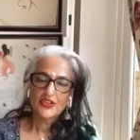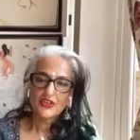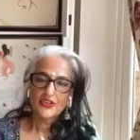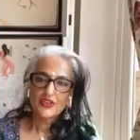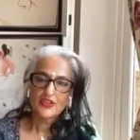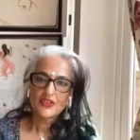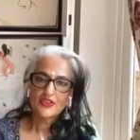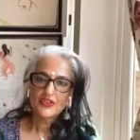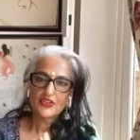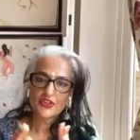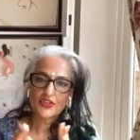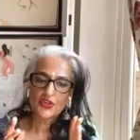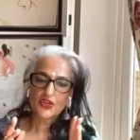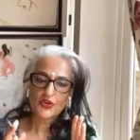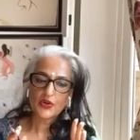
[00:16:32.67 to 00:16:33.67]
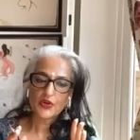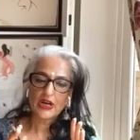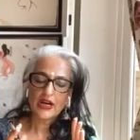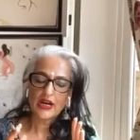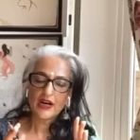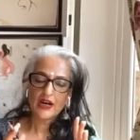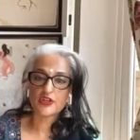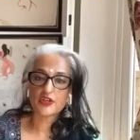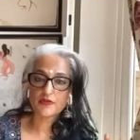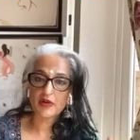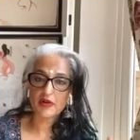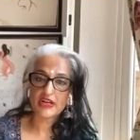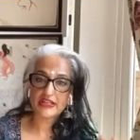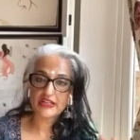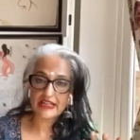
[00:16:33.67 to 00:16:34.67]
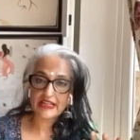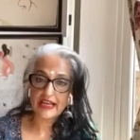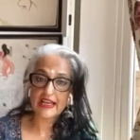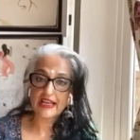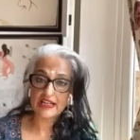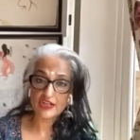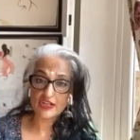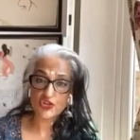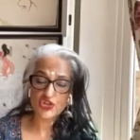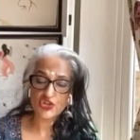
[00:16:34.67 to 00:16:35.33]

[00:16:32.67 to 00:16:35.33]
um, Anvita, I talk a lot about energies.